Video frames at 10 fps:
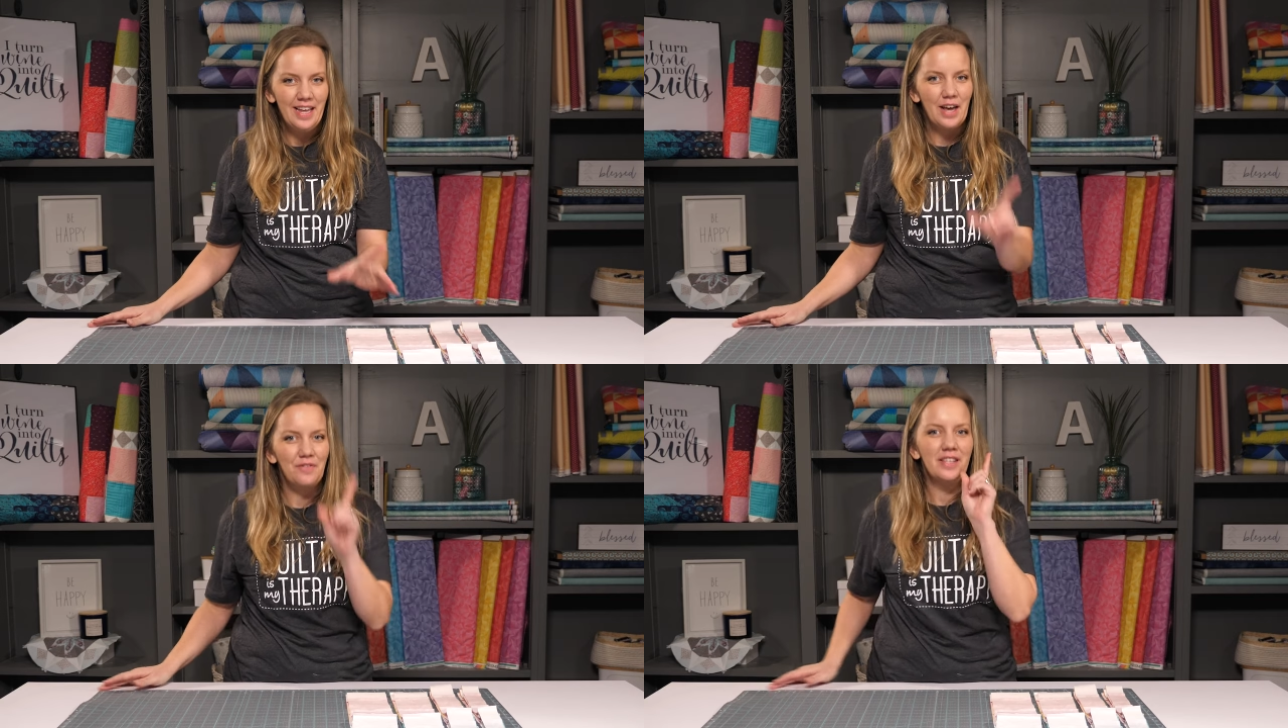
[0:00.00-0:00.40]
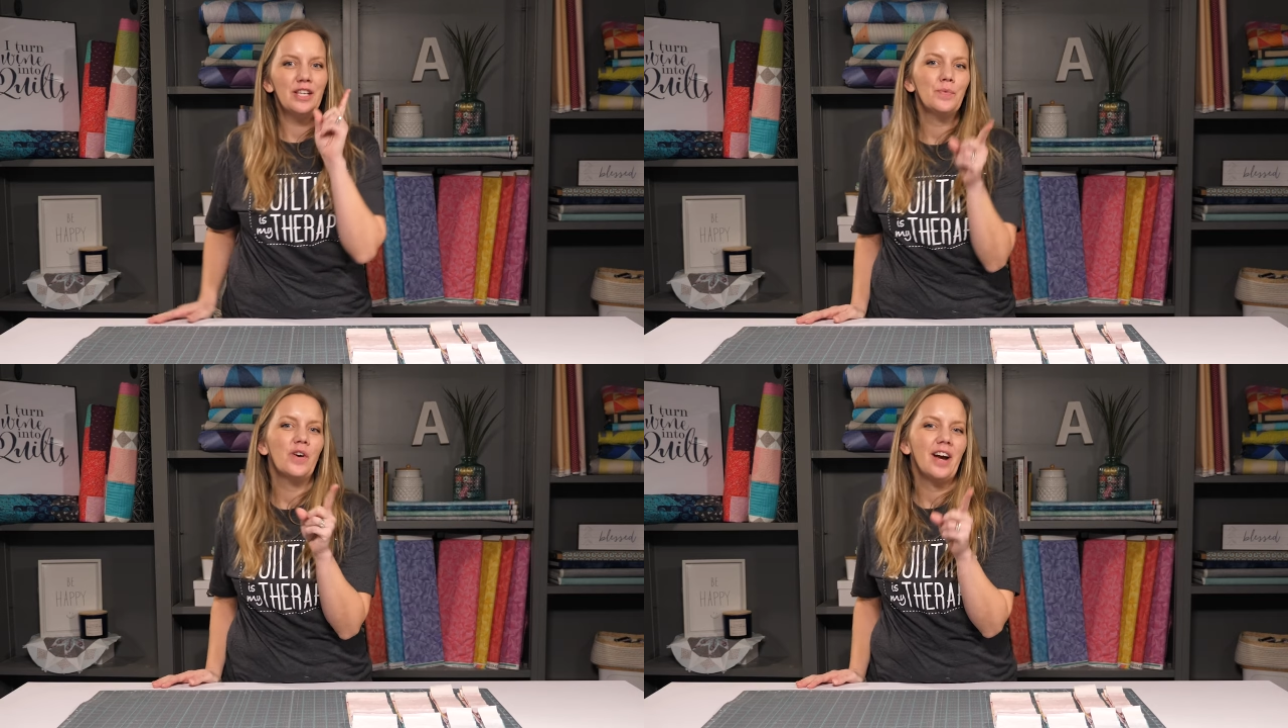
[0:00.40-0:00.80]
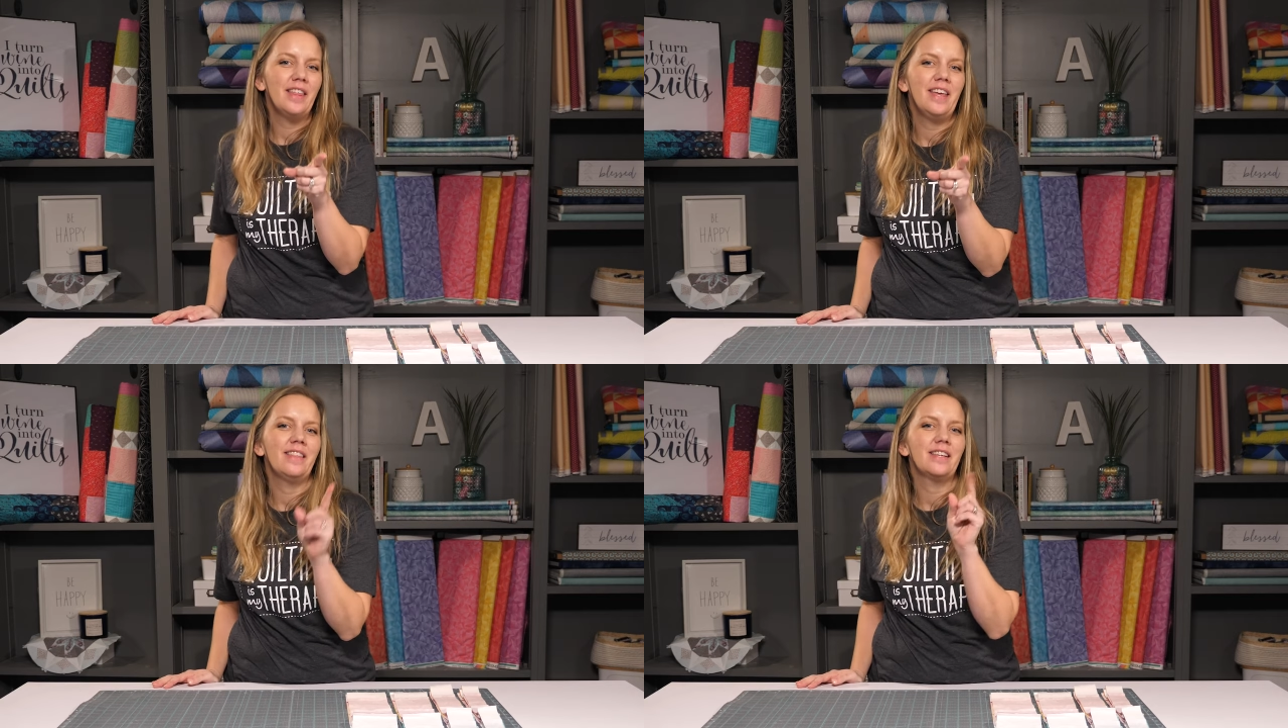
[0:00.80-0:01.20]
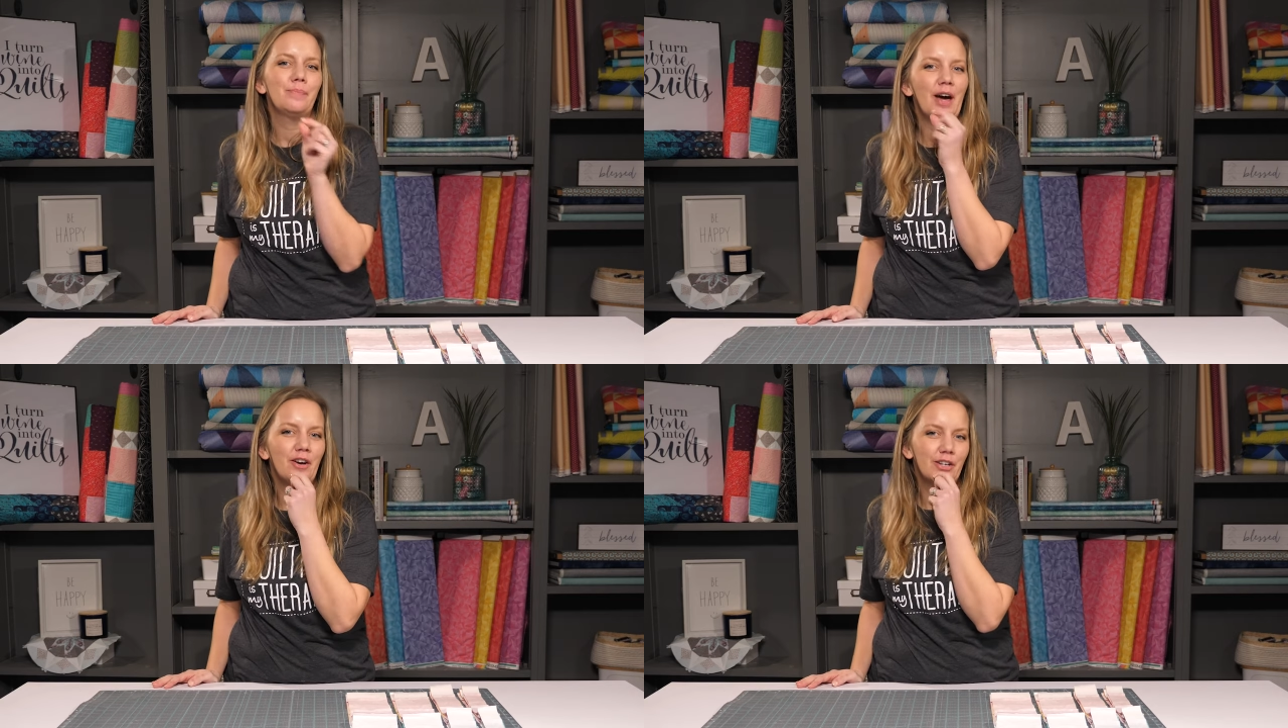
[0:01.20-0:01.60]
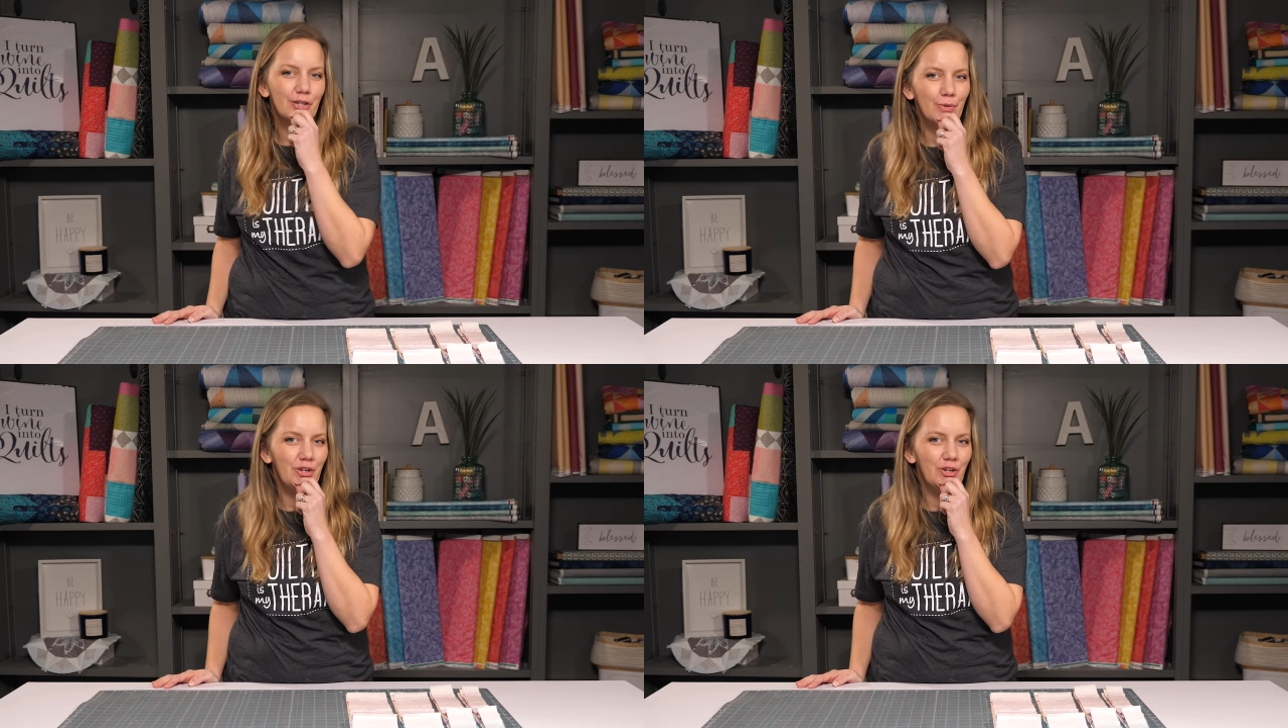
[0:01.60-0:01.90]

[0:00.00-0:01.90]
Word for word: Now this is where I think this pattern is so